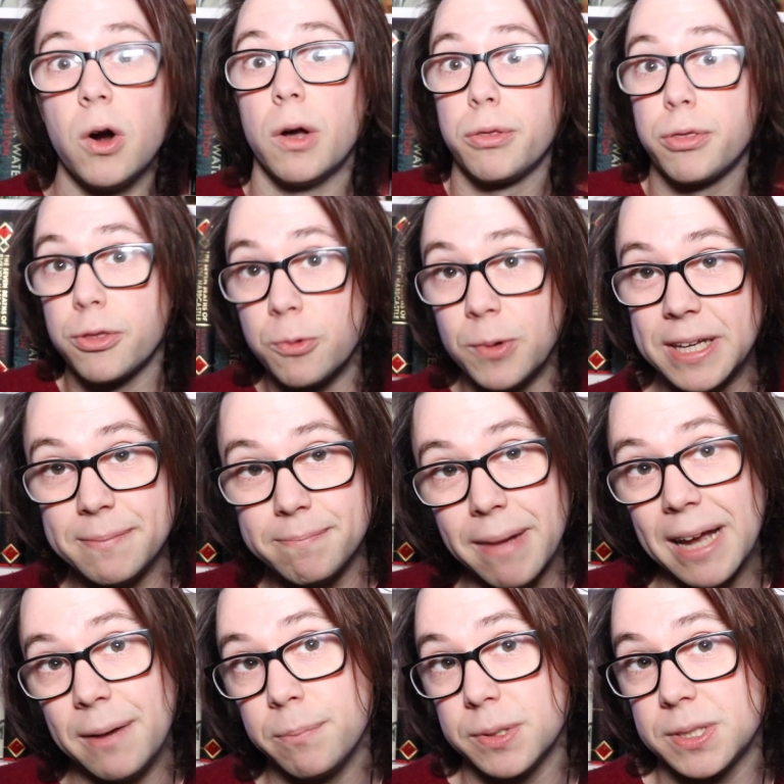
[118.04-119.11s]
are our three
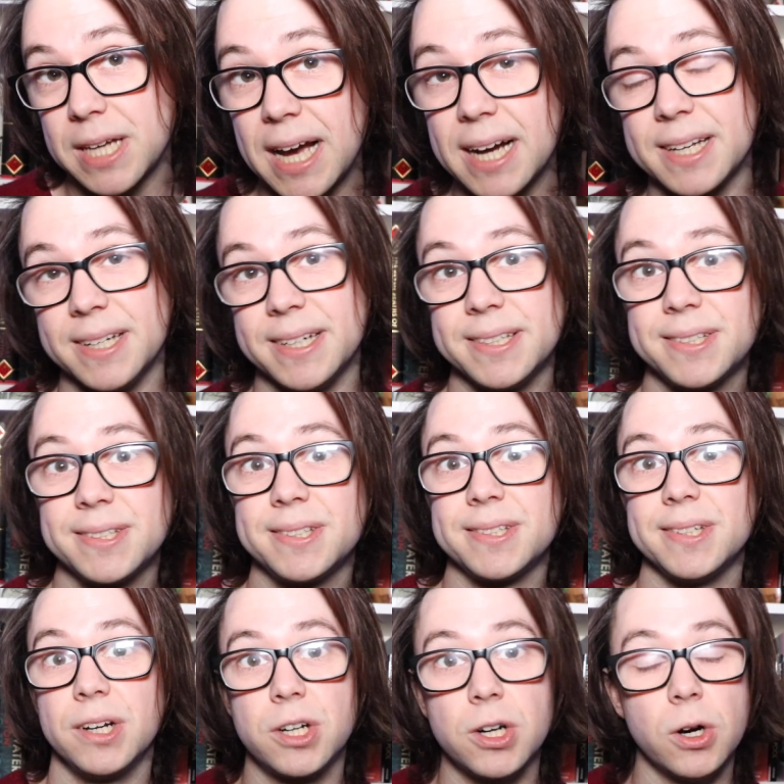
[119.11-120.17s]
main protagonists.
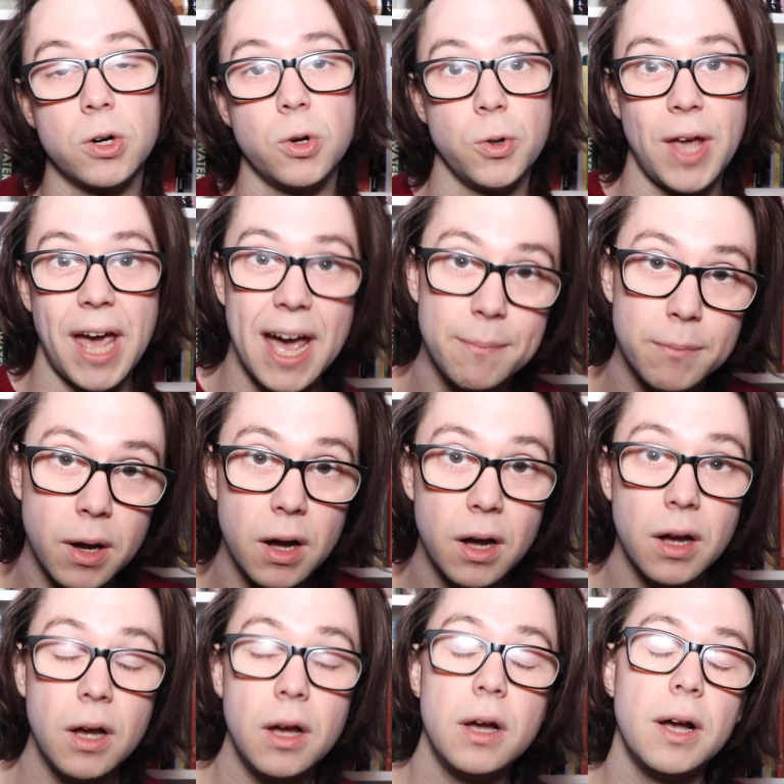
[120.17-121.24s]
A girl called Emma
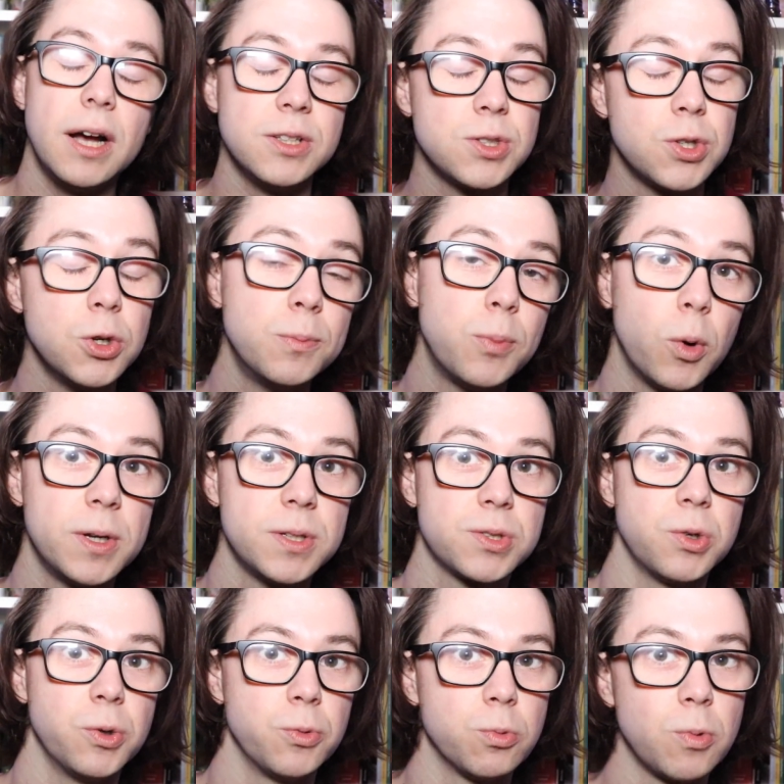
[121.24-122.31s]
and two boys
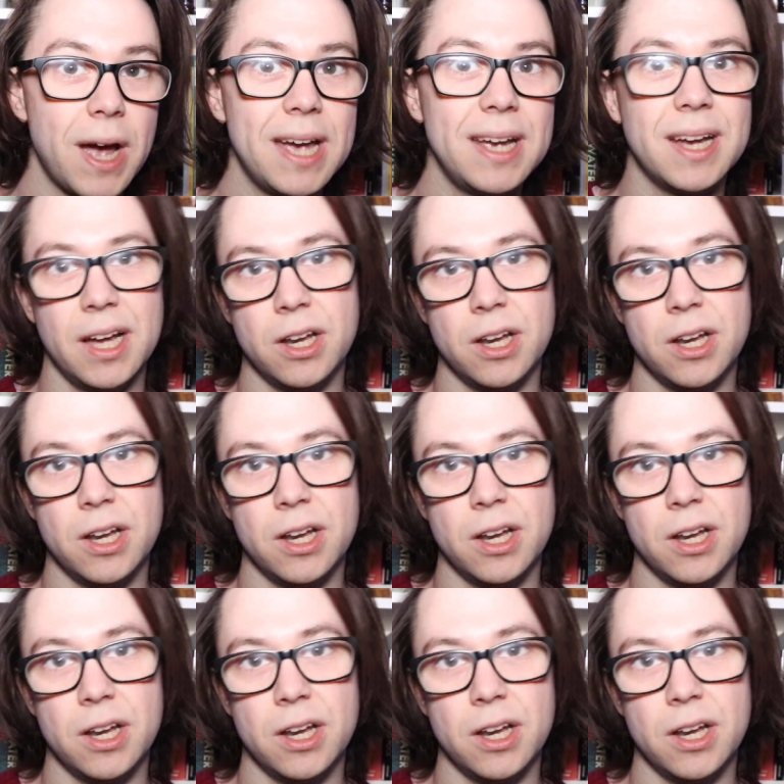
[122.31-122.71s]
called Ray